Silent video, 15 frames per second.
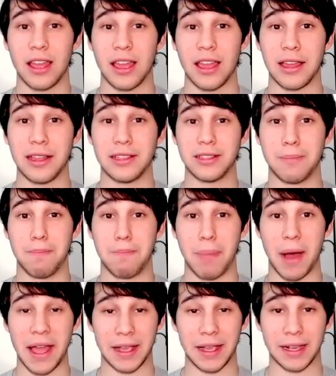his
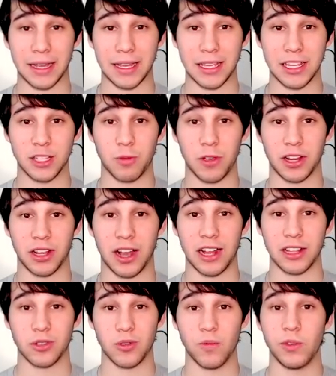bike is what
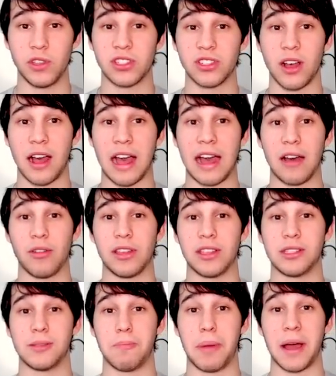got to him. We saw how
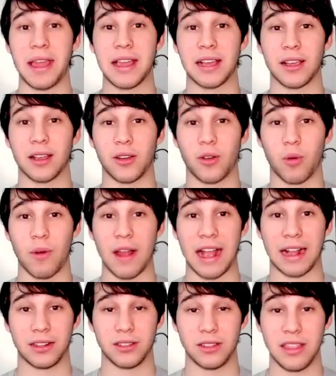his bike cracked.